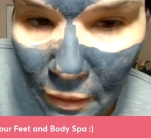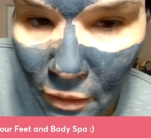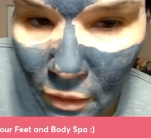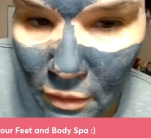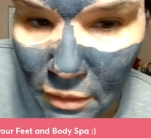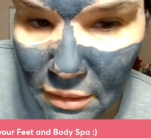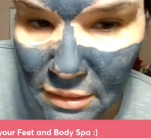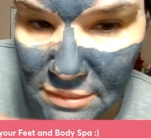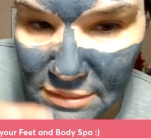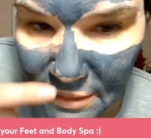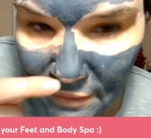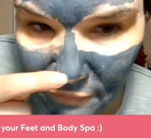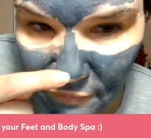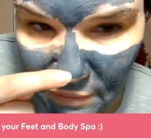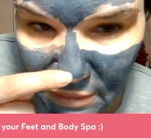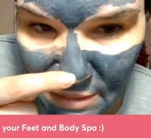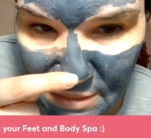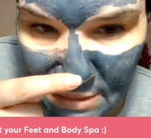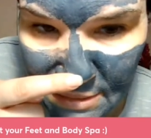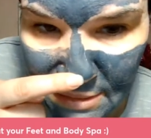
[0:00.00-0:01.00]
You can
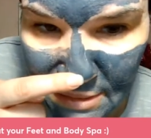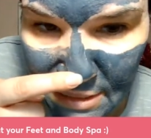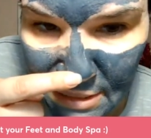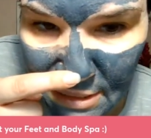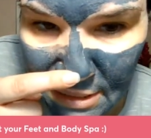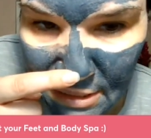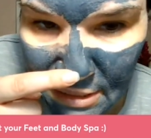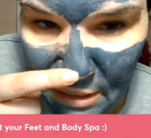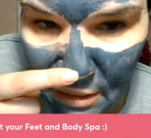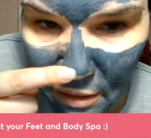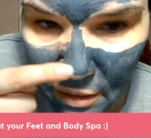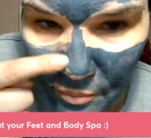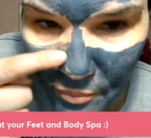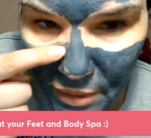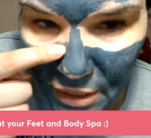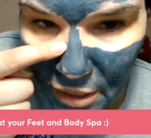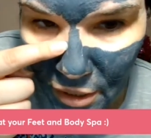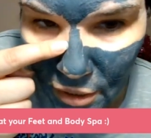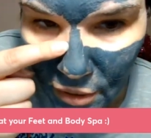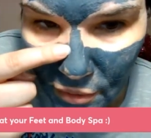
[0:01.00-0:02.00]
definitely see on my
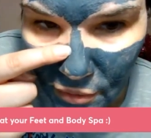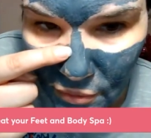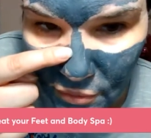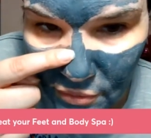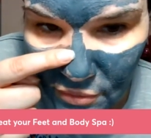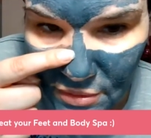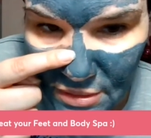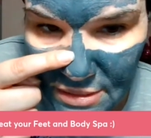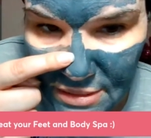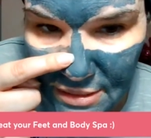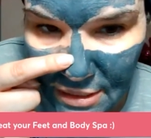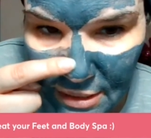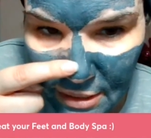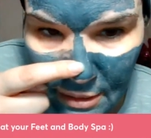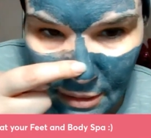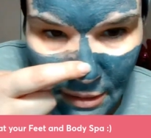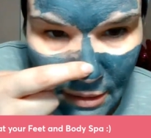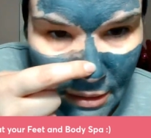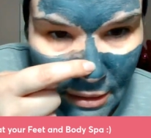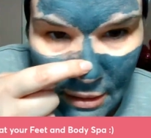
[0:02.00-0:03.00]
nose,
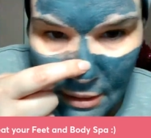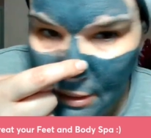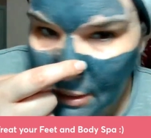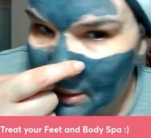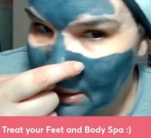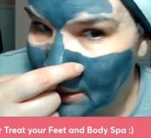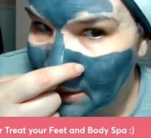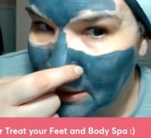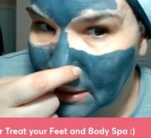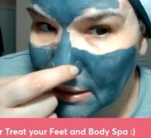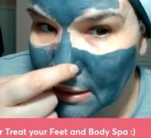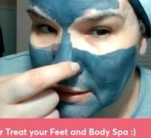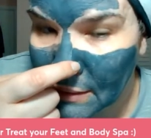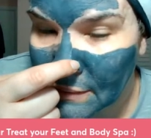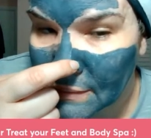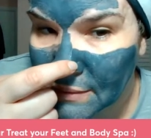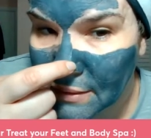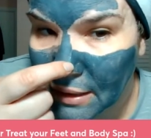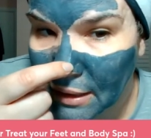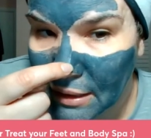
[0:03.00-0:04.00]
it
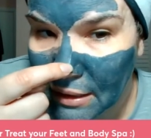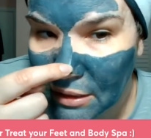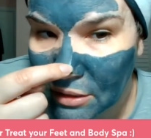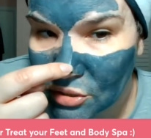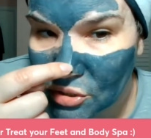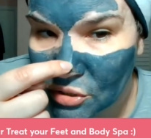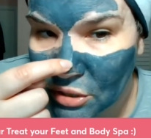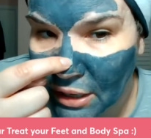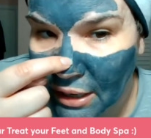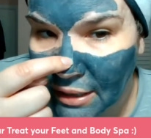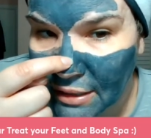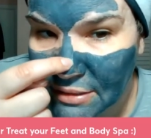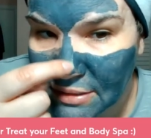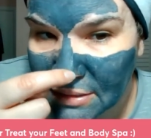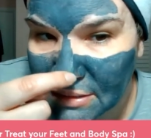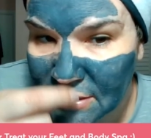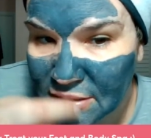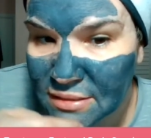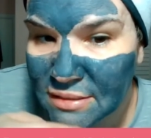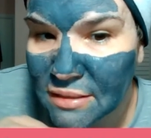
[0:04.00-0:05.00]
is getting attracted
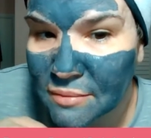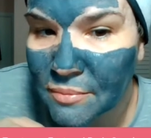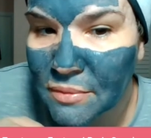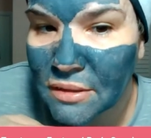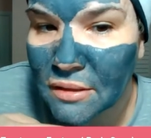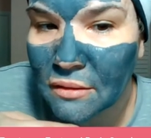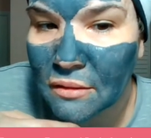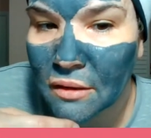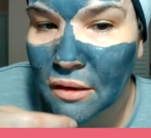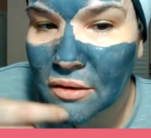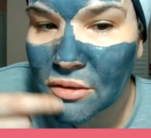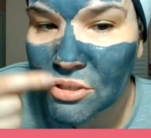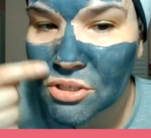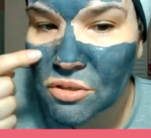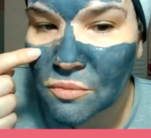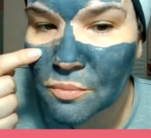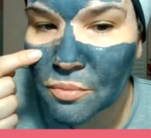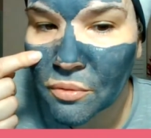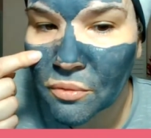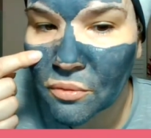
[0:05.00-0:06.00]
to some of the larger
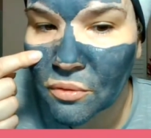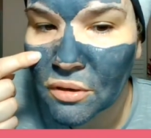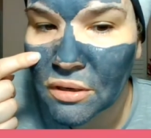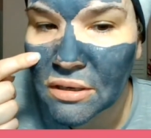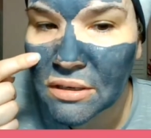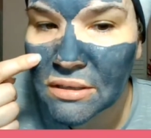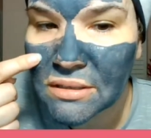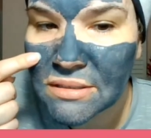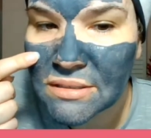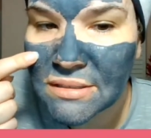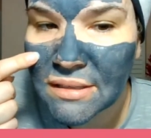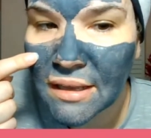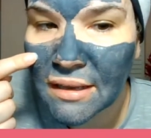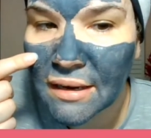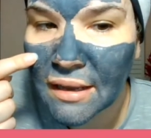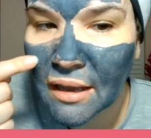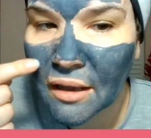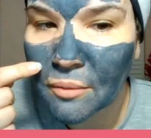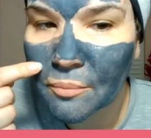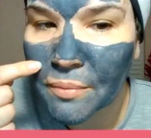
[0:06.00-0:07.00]
pores and
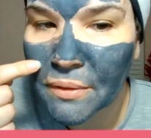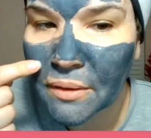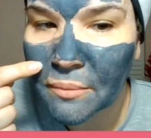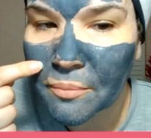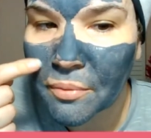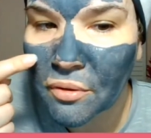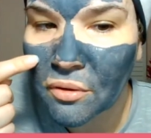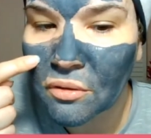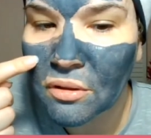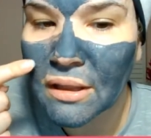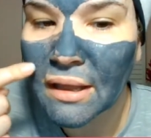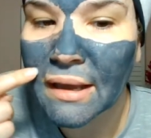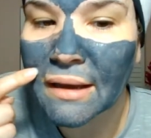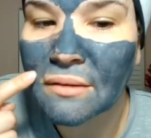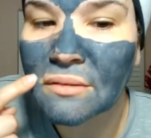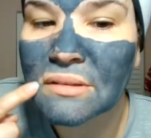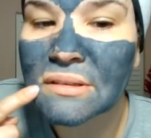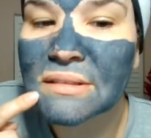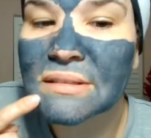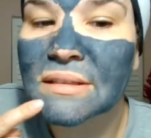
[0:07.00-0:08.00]
helping pull
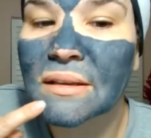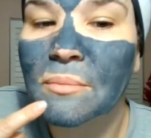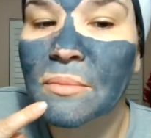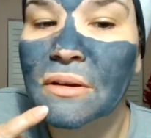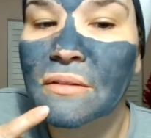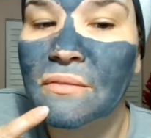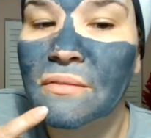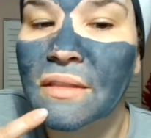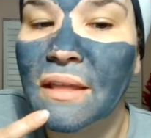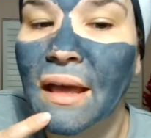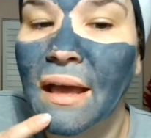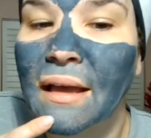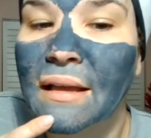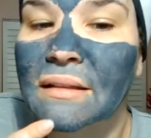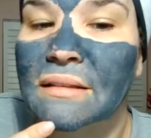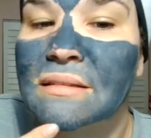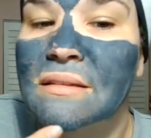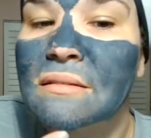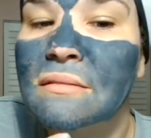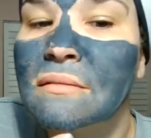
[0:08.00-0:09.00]
out some of
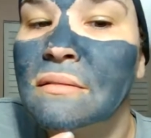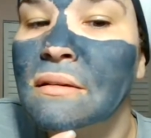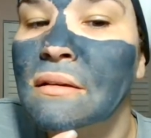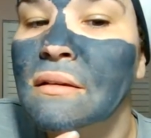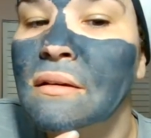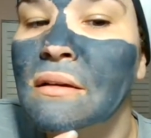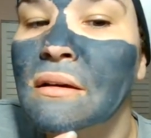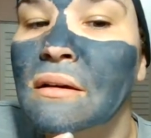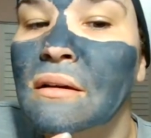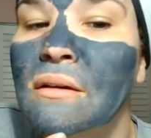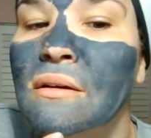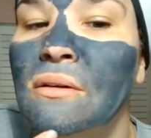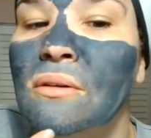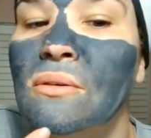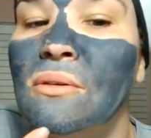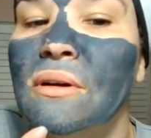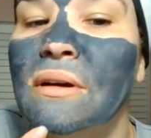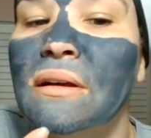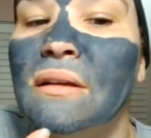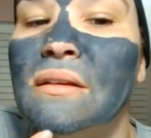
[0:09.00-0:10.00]
that
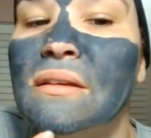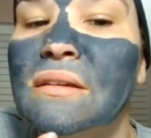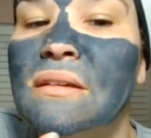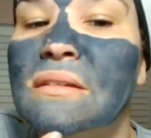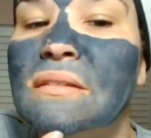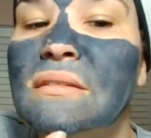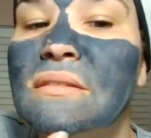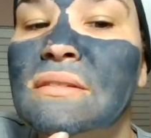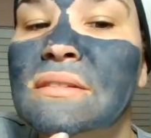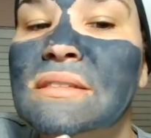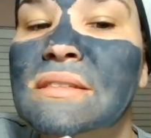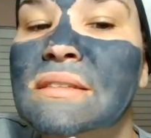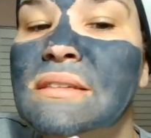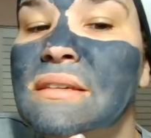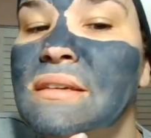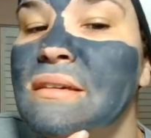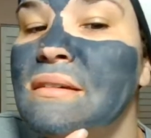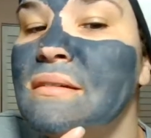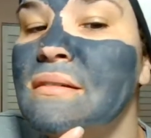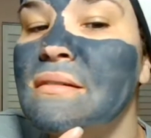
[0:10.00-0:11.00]
oil. Can you see
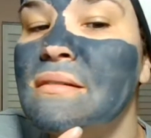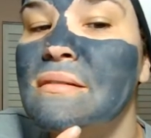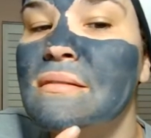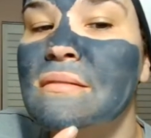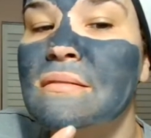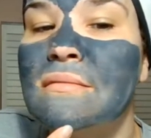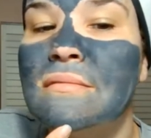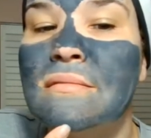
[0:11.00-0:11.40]
here?